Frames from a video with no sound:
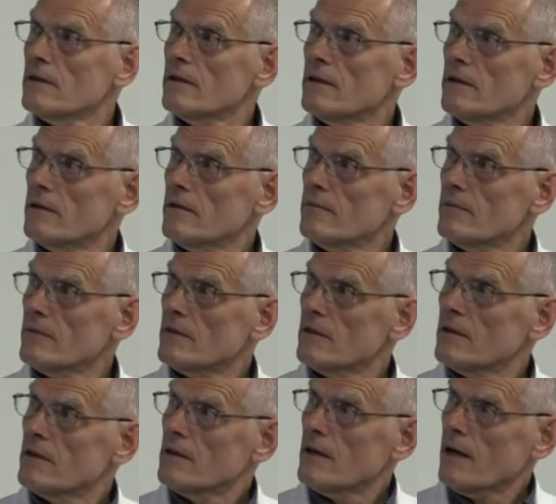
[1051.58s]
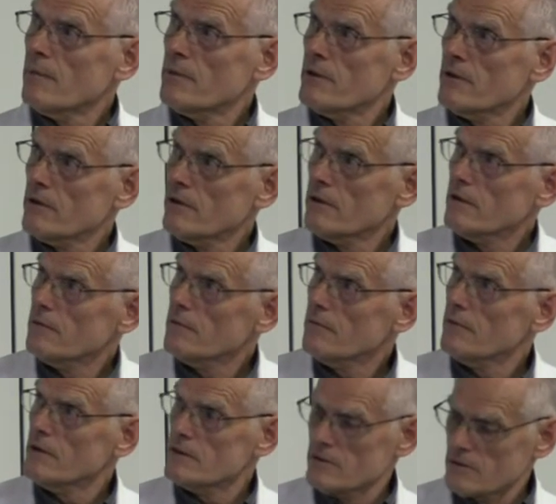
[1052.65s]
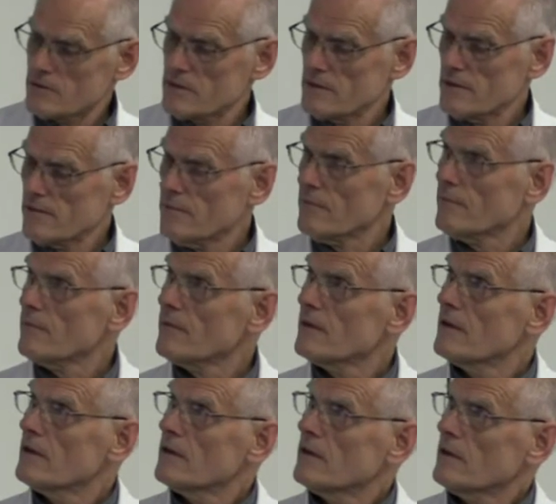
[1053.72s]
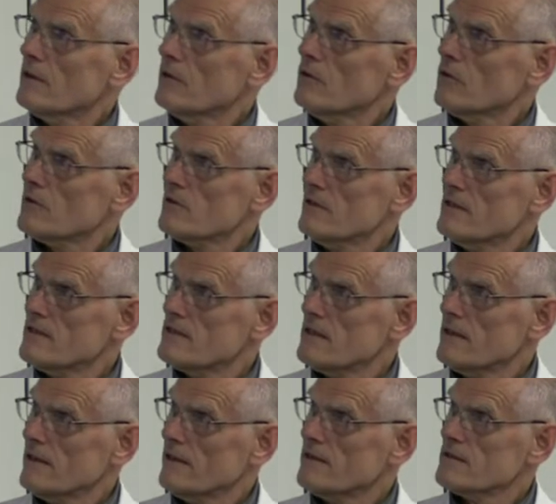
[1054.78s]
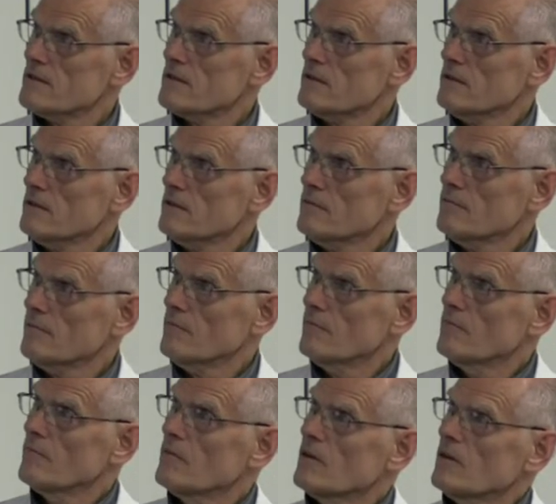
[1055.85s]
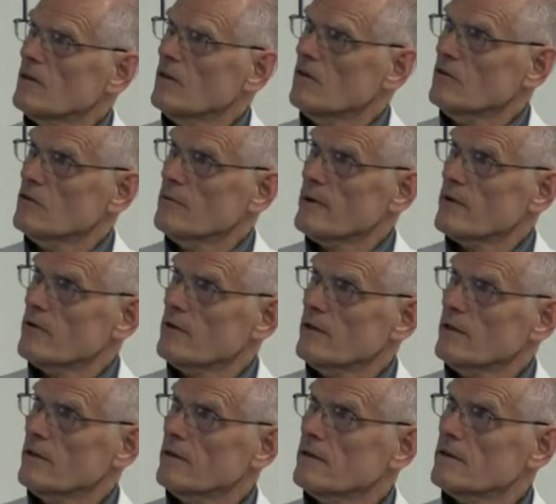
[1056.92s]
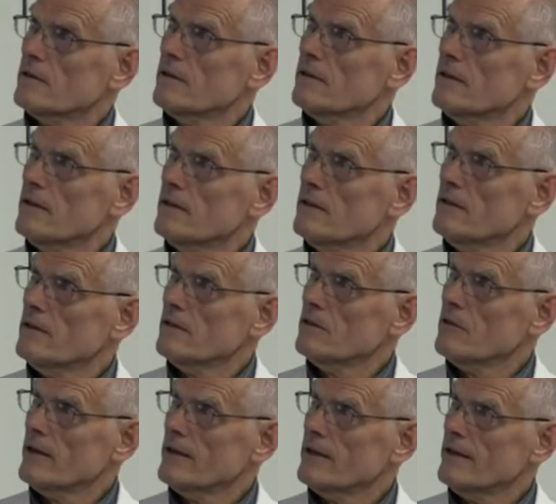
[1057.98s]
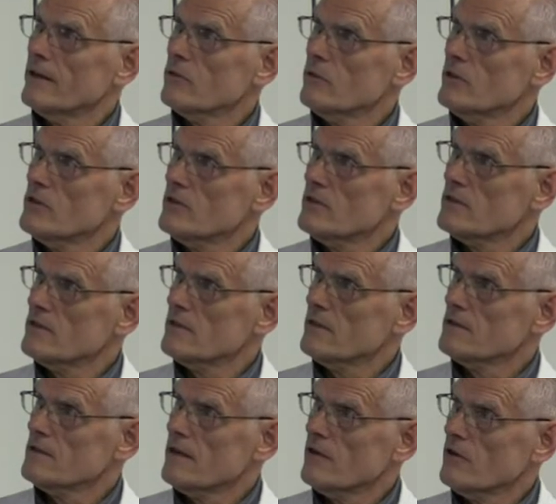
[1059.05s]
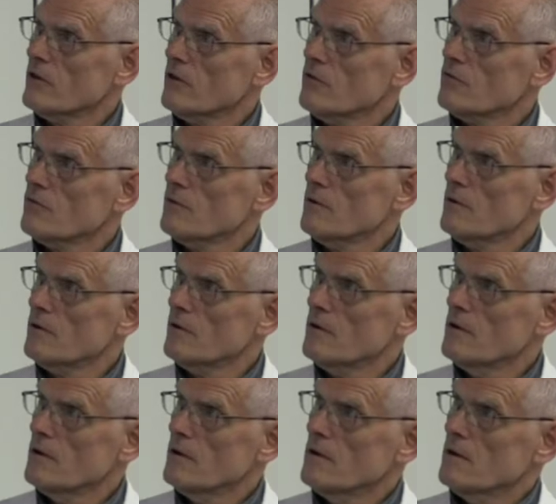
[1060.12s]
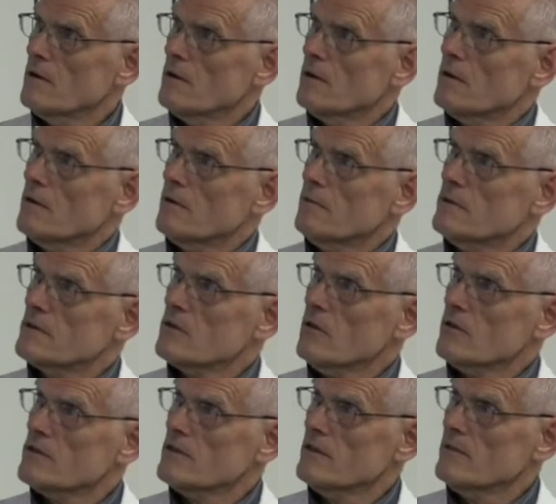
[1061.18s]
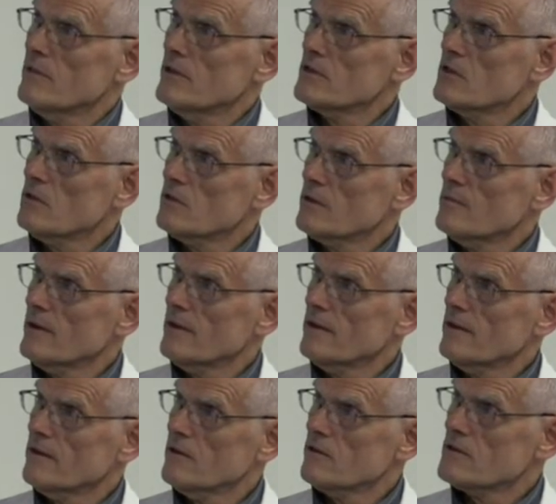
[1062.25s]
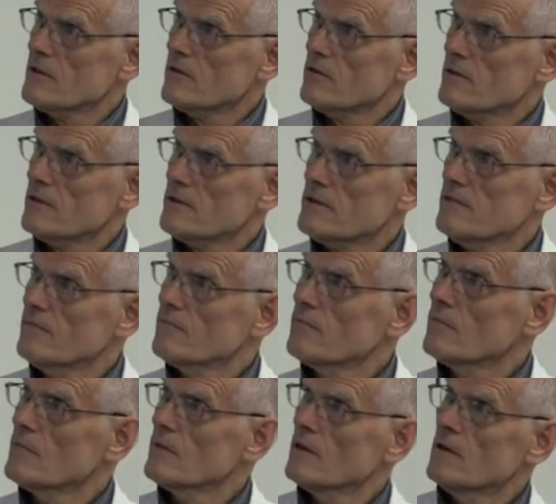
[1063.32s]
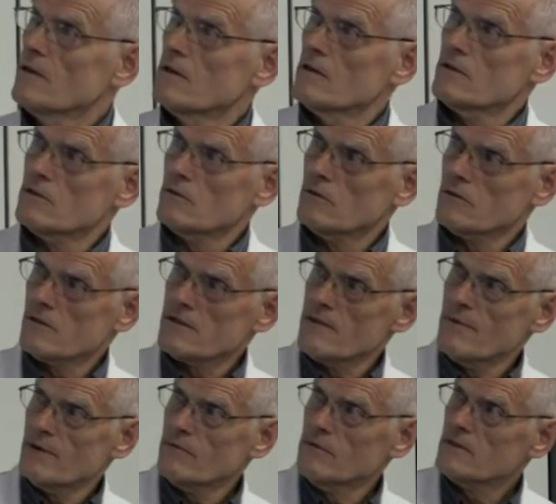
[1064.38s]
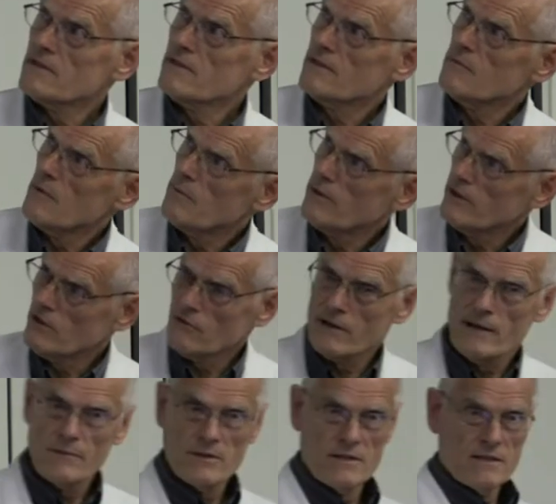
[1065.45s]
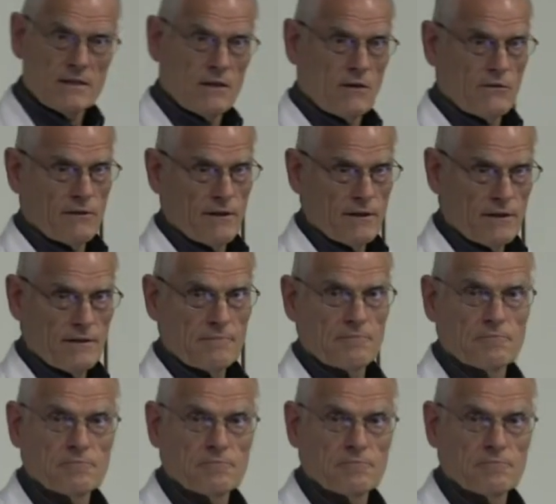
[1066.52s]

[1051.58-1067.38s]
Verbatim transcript: um, up here, as you see, in northeast states, um, down to Maryland, and then here in the Great Lake regions, here's the area of uh, Wisconsin and Minnesota, mainly in those areas. So Dr. Zamet will see plenty of Lyme disease now, finally.